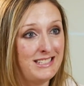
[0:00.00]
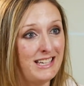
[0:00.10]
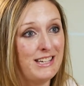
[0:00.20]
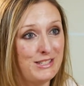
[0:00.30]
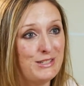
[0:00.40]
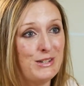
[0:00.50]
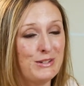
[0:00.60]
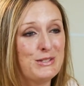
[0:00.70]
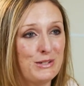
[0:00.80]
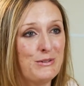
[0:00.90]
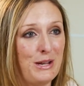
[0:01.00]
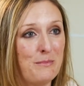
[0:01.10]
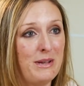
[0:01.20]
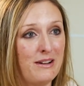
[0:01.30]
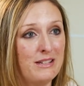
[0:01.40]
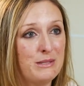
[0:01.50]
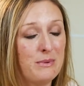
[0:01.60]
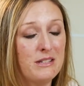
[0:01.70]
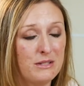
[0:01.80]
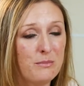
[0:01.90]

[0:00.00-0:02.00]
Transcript: sick as adults or grandparents, but it's